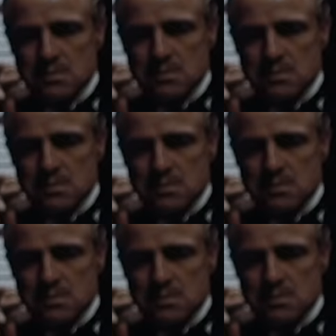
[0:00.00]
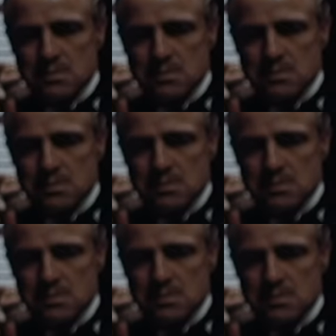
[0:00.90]

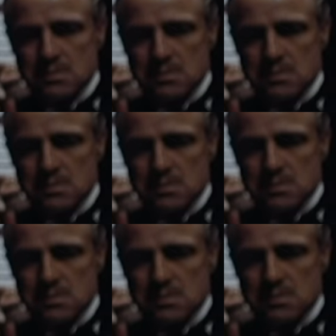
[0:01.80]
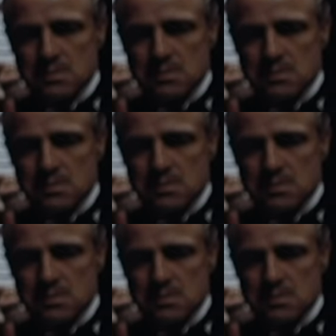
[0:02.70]

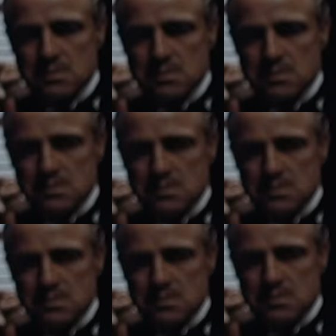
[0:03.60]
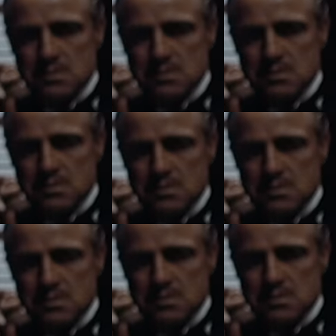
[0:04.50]

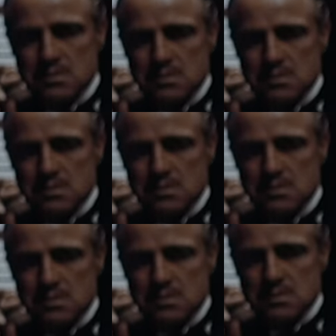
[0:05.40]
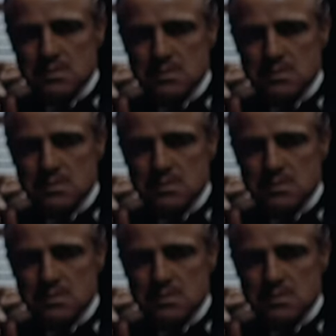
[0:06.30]
No words are spoken by the person on screen.